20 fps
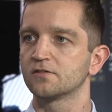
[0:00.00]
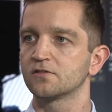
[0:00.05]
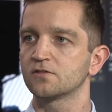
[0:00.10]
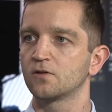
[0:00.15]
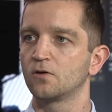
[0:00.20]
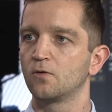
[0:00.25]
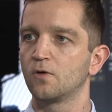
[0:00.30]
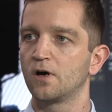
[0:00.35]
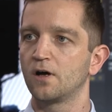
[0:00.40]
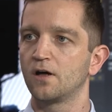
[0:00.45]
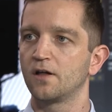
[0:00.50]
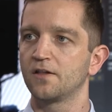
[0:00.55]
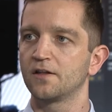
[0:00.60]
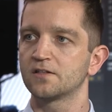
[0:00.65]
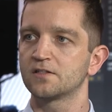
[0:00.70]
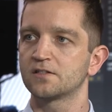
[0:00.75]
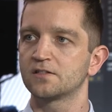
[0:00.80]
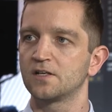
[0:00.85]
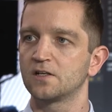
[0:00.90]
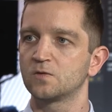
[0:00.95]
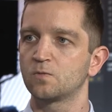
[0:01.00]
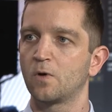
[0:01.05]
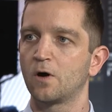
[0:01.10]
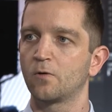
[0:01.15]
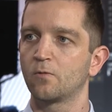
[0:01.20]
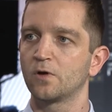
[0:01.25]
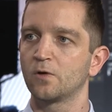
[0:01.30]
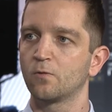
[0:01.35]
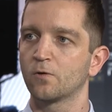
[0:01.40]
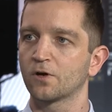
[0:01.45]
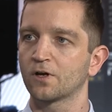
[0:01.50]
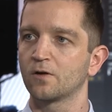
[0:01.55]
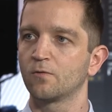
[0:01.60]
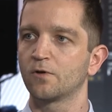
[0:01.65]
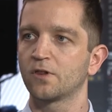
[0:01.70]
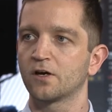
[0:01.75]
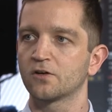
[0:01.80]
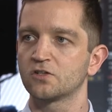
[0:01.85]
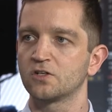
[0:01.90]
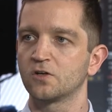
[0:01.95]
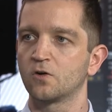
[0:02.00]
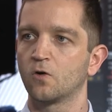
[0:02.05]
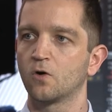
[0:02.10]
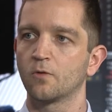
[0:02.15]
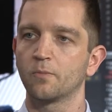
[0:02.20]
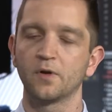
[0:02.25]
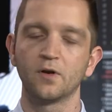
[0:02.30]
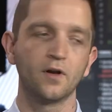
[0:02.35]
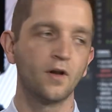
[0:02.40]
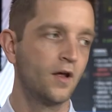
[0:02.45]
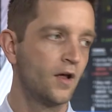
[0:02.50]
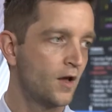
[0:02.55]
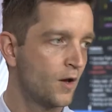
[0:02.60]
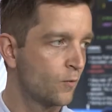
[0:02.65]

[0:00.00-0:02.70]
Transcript: So uh, that's that's why we're working with HashiCorp and